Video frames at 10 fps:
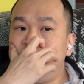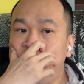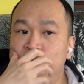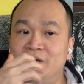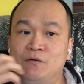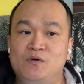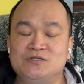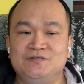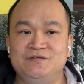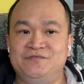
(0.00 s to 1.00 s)
When I
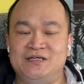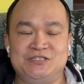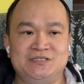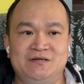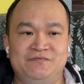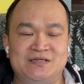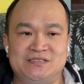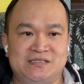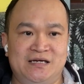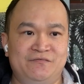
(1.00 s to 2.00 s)
watch
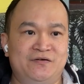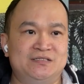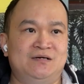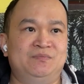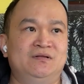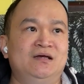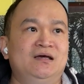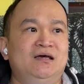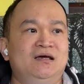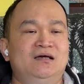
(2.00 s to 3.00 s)
Fast 10, for example,
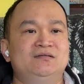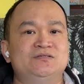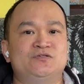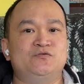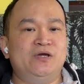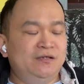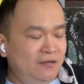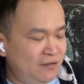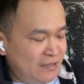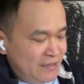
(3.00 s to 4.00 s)
the screen,
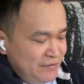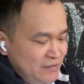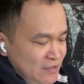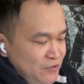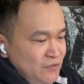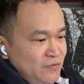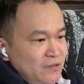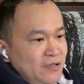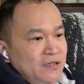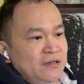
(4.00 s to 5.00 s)
I can tell you,
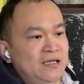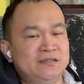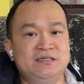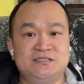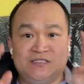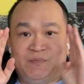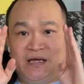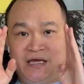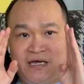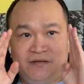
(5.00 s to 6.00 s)
like, this is my
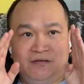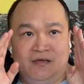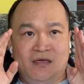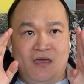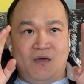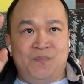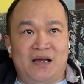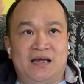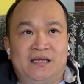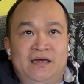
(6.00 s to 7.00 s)
head, but
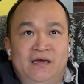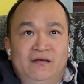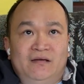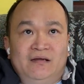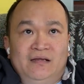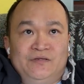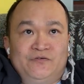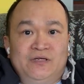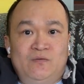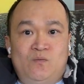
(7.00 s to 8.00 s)
I can
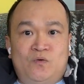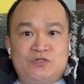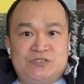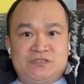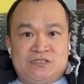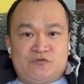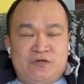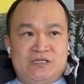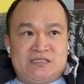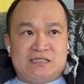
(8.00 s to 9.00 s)
literally watch the
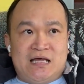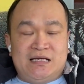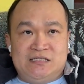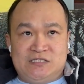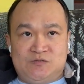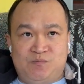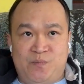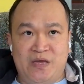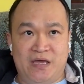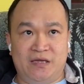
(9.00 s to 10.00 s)
screen. It's like this
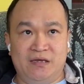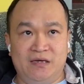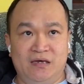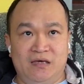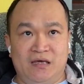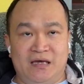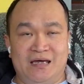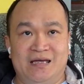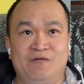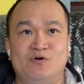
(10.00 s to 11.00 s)
big.
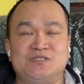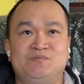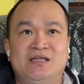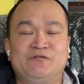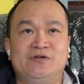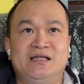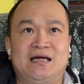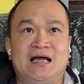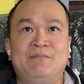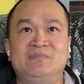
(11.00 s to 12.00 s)
It was literally
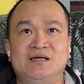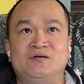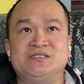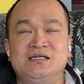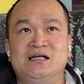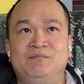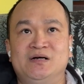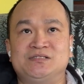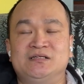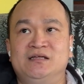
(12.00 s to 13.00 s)
like I'm the single
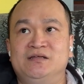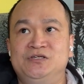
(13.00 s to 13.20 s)
person in